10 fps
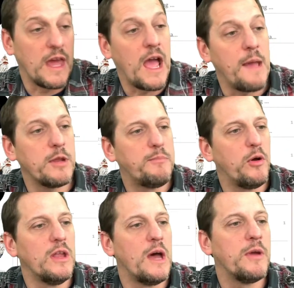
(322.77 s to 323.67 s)
I'm going to
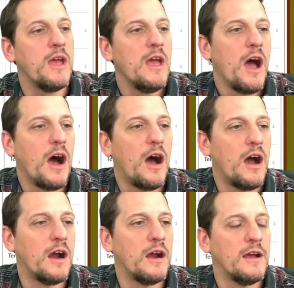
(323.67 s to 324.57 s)
pull up
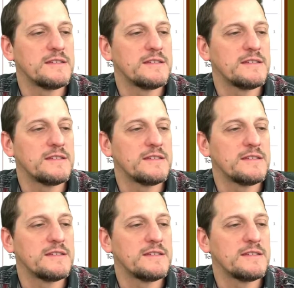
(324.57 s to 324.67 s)
our